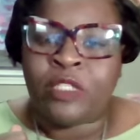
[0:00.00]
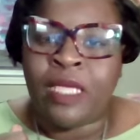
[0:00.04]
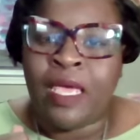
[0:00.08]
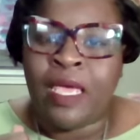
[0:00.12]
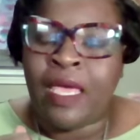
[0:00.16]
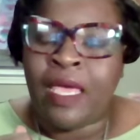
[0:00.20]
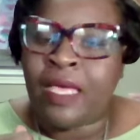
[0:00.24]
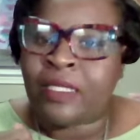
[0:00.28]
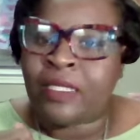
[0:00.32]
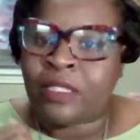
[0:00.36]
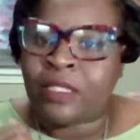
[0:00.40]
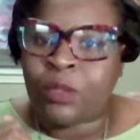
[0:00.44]

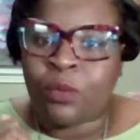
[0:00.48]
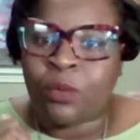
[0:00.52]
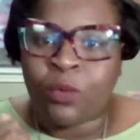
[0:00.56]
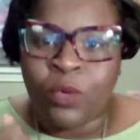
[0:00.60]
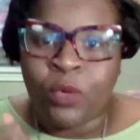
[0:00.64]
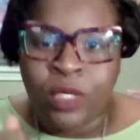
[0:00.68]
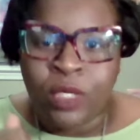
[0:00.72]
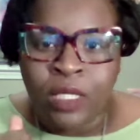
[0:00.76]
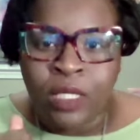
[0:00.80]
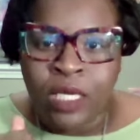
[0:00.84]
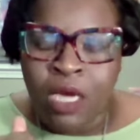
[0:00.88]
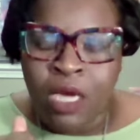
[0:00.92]
had some
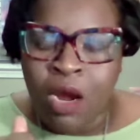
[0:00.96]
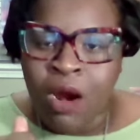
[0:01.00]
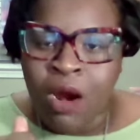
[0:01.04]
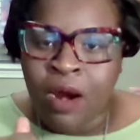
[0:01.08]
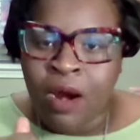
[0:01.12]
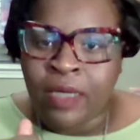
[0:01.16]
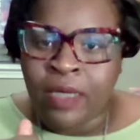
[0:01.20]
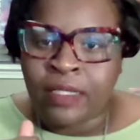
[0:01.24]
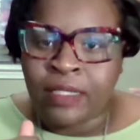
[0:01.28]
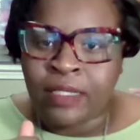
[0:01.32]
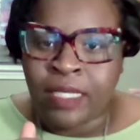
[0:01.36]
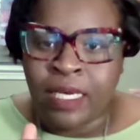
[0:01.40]
really
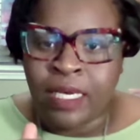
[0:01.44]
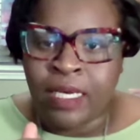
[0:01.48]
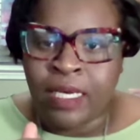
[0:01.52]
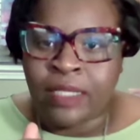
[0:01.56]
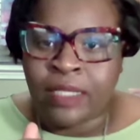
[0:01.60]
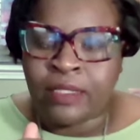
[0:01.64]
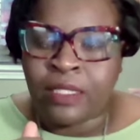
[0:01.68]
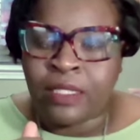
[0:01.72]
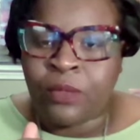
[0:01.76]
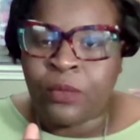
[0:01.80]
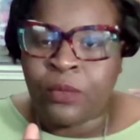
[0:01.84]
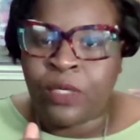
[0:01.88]
hard
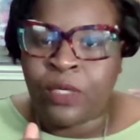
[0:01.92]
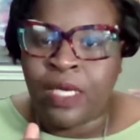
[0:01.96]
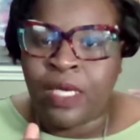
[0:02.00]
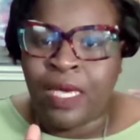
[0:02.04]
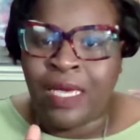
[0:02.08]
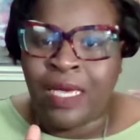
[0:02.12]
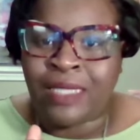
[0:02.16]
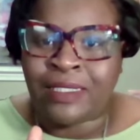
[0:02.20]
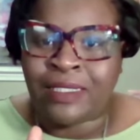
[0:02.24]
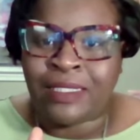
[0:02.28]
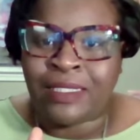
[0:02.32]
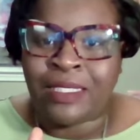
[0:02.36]
tasks that we
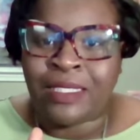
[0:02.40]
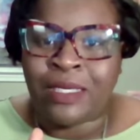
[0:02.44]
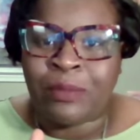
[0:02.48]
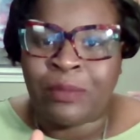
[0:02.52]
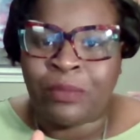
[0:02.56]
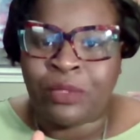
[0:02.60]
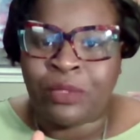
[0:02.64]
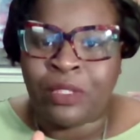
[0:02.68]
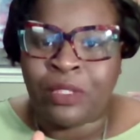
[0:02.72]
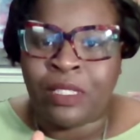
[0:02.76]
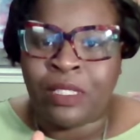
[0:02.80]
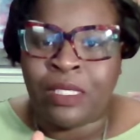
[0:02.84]
had to
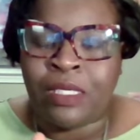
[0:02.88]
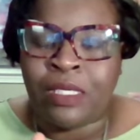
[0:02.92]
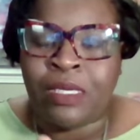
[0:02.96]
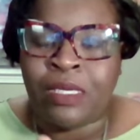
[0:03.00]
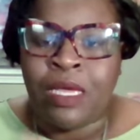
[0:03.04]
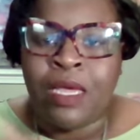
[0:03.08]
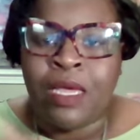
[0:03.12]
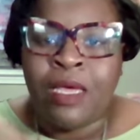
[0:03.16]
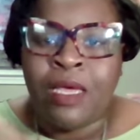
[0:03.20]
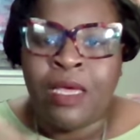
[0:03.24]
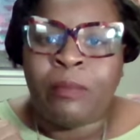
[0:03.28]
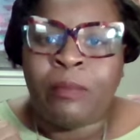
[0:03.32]
complete,